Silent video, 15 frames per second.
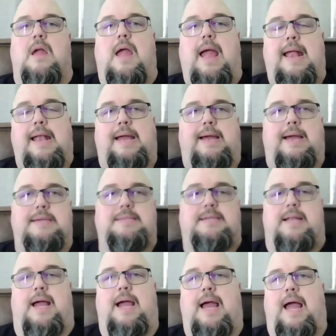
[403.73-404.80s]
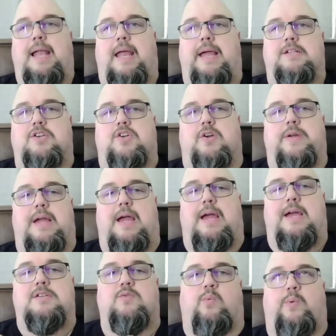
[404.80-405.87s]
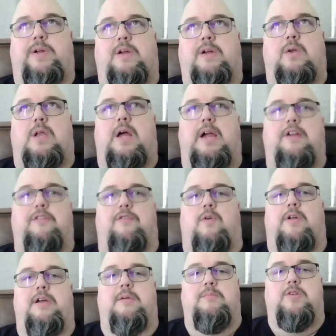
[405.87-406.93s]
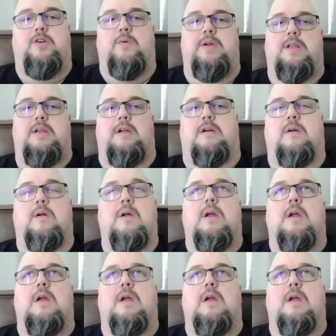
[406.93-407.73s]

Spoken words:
And like I said, I like to show you guys real life what I'm doing here.